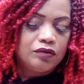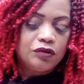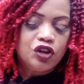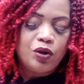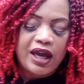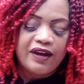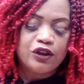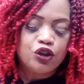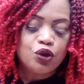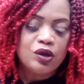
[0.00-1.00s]
You have the
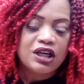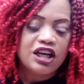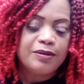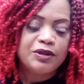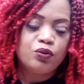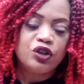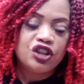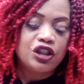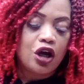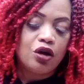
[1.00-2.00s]
Two of Cups, which is
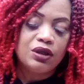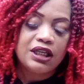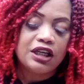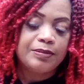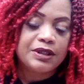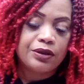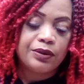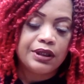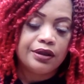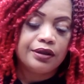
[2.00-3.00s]
the only cups on
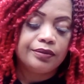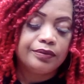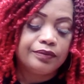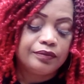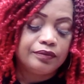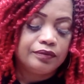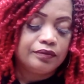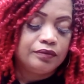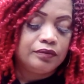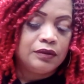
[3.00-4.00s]
here.
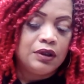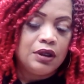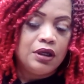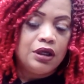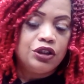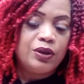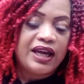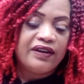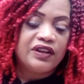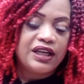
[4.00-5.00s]
You
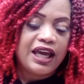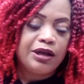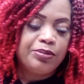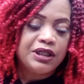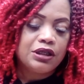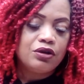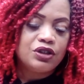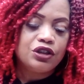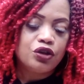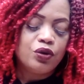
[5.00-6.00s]
have the Nine of Pentacles
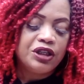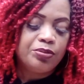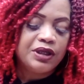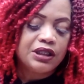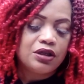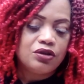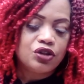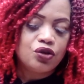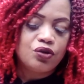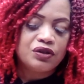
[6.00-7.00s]
and the Queen of Pentacles,
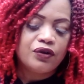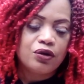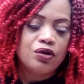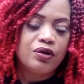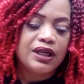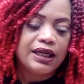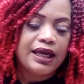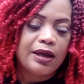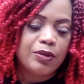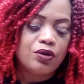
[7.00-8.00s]
Taurus, Virgo, and
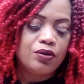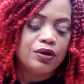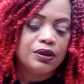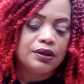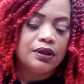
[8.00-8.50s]
Capricorn.